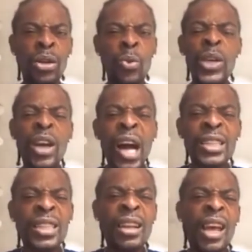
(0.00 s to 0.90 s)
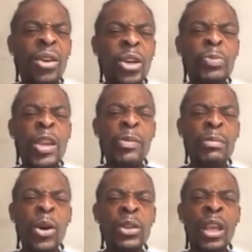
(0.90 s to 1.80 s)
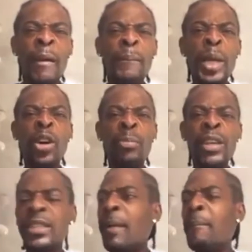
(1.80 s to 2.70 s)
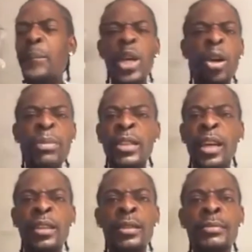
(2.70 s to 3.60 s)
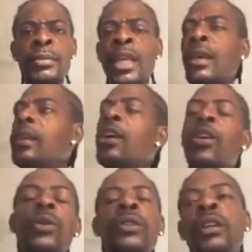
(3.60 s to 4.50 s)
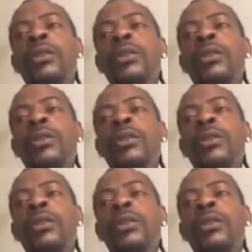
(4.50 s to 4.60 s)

We constantly accost people about big up this and big up that. And yo,